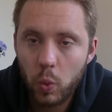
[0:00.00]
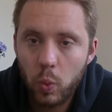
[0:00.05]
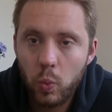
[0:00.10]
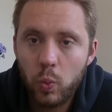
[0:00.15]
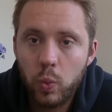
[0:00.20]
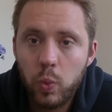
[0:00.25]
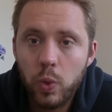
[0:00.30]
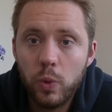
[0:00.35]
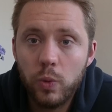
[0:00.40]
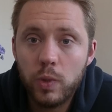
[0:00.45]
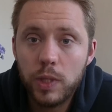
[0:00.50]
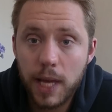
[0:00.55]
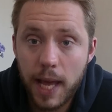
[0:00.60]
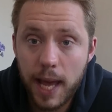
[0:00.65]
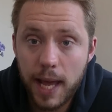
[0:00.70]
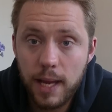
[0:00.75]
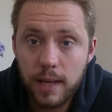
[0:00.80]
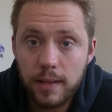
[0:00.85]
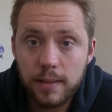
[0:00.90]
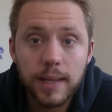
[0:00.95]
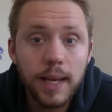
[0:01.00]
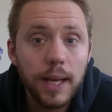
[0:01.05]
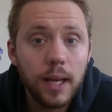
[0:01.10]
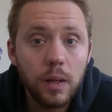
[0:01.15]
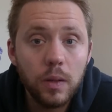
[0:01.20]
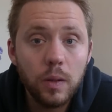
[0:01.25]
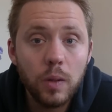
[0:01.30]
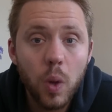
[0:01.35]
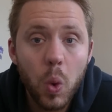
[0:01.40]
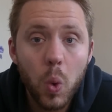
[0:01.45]
will take
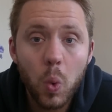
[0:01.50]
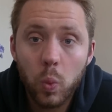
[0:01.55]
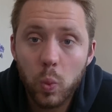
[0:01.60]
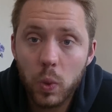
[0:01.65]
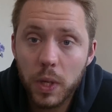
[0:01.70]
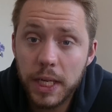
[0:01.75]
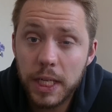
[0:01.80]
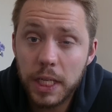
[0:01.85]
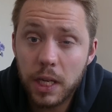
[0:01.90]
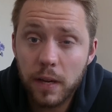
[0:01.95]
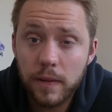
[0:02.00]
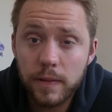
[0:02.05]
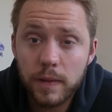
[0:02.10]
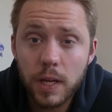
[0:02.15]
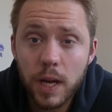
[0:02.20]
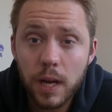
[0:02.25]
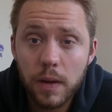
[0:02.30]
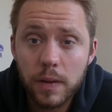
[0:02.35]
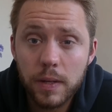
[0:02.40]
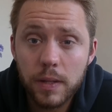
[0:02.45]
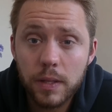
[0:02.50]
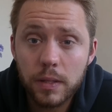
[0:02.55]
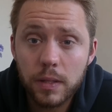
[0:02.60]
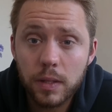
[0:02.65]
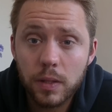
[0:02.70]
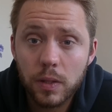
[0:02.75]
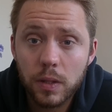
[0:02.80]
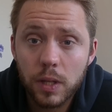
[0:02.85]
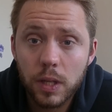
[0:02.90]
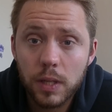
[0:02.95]
down winged hive tyrants,
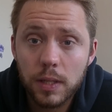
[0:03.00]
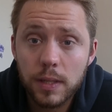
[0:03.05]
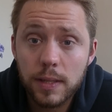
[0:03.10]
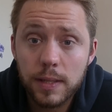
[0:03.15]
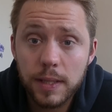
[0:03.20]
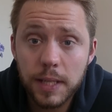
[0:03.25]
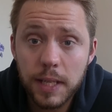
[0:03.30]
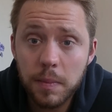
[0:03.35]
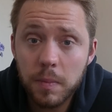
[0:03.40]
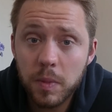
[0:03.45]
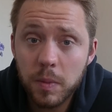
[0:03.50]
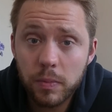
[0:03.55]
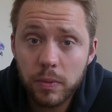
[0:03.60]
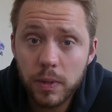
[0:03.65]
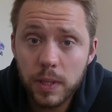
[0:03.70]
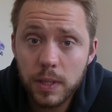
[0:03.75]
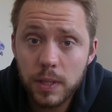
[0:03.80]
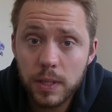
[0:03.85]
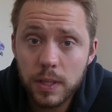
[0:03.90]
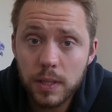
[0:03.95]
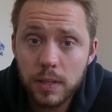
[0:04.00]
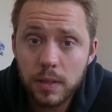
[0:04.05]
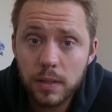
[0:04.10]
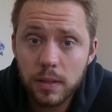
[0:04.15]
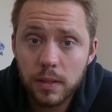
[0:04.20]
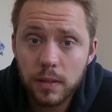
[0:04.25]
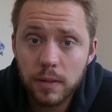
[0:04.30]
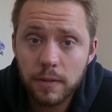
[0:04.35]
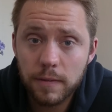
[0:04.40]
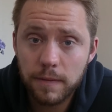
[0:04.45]
demon
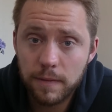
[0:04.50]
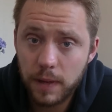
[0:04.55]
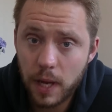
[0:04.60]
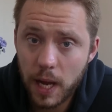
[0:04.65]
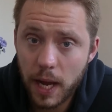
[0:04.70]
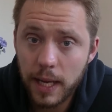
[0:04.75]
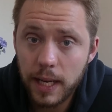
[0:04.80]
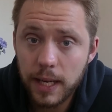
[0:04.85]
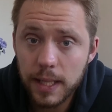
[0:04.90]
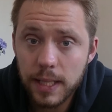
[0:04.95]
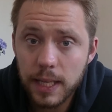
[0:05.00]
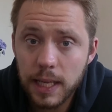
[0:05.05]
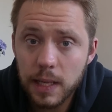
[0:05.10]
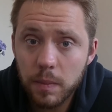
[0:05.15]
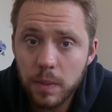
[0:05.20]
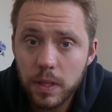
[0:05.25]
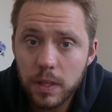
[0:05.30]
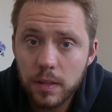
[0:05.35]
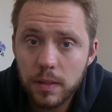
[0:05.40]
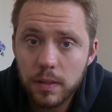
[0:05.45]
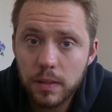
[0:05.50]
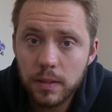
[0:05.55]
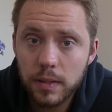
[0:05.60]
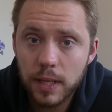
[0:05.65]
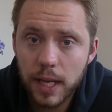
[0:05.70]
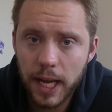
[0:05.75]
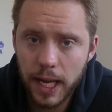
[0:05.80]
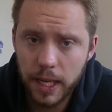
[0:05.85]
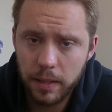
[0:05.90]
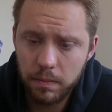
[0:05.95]
princes, flying demons,
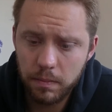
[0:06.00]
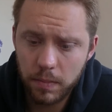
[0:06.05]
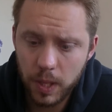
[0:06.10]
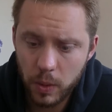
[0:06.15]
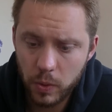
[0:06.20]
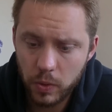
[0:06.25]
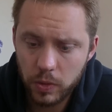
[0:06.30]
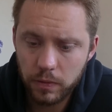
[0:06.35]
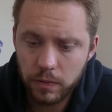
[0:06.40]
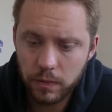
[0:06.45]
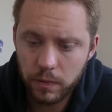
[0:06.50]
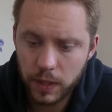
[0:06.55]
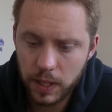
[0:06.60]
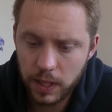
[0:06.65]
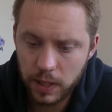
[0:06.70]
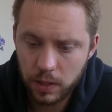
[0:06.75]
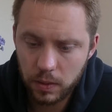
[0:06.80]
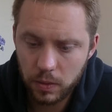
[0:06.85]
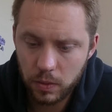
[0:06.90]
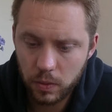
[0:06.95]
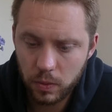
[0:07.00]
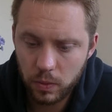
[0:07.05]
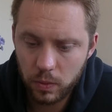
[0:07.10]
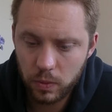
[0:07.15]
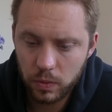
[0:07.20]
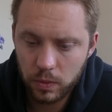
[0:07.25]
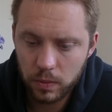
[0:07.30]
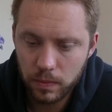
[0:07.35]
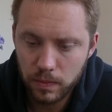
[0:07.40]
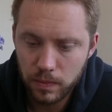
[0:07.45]
and most
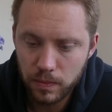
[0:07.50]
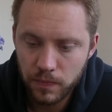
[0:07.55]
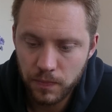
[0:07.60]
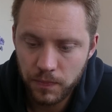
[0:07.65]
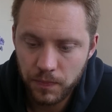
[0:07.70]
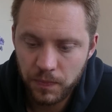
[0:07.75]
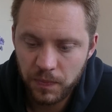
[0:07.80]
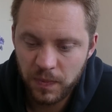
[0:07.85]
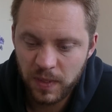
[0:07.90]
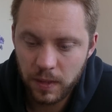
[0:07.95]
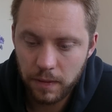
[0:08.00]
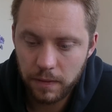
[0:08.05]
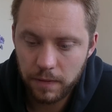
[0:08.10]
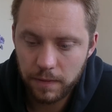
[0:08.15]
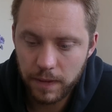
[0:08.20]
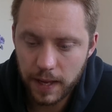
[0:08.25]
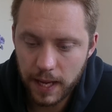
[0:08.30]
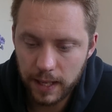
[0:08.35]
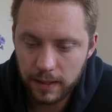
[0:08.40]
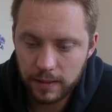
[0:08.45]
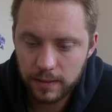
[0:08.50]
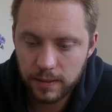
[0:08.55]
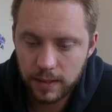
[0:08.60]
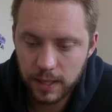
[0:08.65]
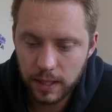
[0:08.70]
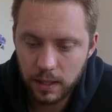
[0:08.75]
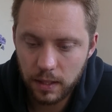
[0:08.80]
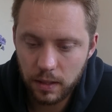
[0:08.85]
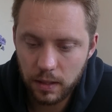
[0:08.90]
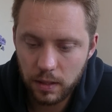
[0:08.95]
vehicles. The fact
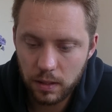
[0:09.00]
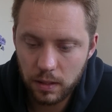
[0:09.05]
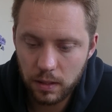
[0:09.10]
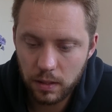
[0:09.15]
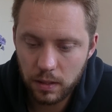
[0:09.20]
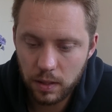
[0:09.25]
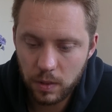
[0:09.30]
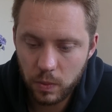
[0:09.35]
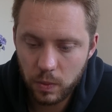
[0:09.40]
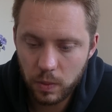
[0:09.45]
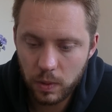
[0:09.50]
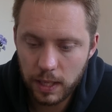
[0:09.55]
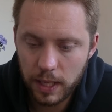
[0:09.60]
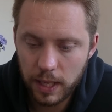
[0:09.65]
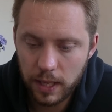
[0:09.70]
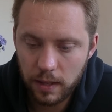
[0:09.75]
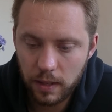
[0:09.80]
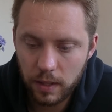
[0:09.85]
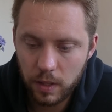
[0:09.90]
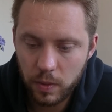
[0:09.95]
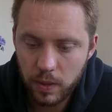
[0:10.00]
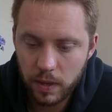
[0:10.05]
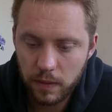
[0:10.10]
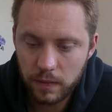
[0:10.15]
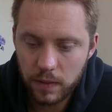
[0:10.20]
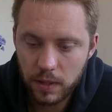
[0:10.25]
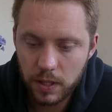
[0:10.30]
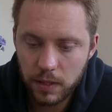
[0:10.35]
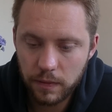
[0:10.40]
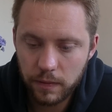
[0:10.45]
that you
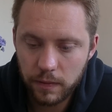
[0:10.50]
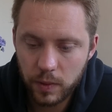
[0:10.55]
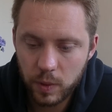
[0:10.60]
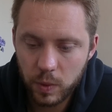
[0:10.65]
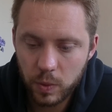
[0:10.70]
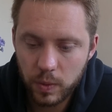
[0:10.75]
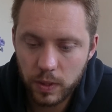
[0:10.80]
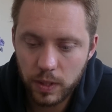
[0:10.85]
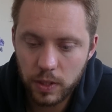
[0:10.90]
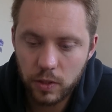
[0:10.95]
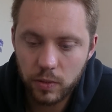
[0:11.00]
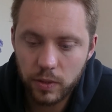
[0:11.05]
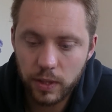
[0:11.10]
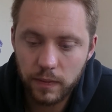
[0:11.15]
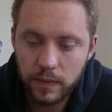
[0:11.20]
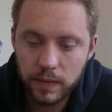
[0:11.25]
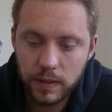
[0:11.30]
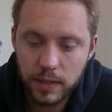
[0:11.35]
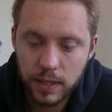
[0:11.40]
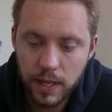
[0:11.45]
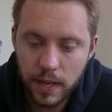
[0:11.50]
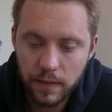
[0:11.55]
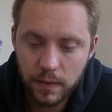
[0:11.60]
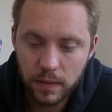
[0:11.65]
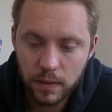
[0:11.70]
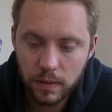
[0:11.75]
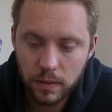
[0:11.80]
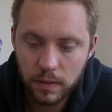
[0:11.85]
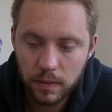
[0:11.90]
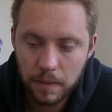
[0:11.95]
have the difference between strength
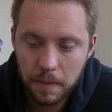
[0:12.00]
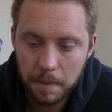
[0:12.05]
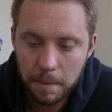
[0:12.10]
7